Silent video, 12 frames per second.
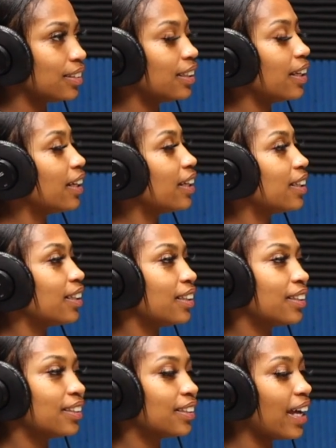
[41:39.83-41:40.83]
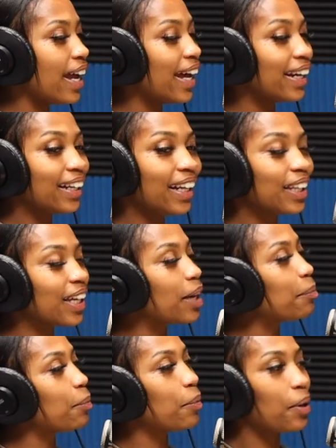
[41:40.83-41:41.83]
Yeah. Add another
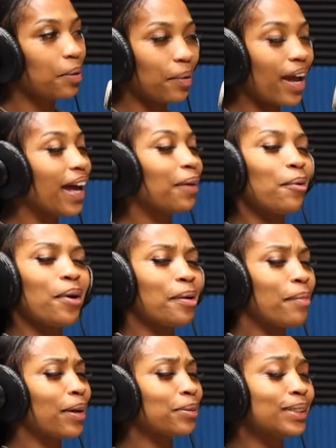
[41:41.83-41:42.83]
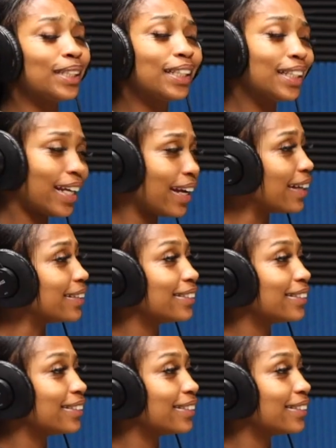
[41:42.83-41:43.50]
cup of water. Add a water bottle to your day.